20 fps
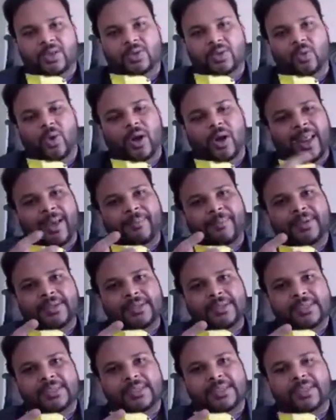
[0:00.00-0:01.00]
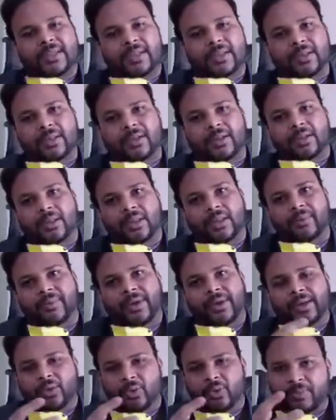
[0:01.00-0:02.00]
So what happens is, the
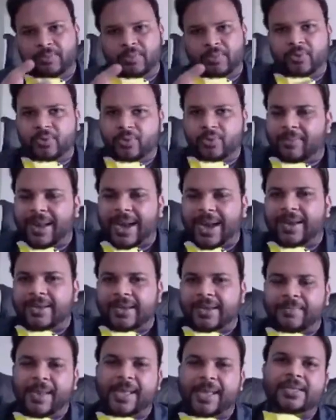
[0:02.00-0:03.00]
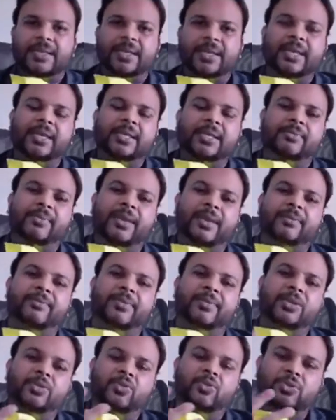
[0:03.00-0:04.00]
way to improve your bladder capacity is where
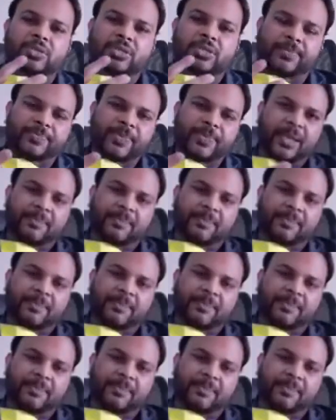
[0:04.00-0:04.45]
we use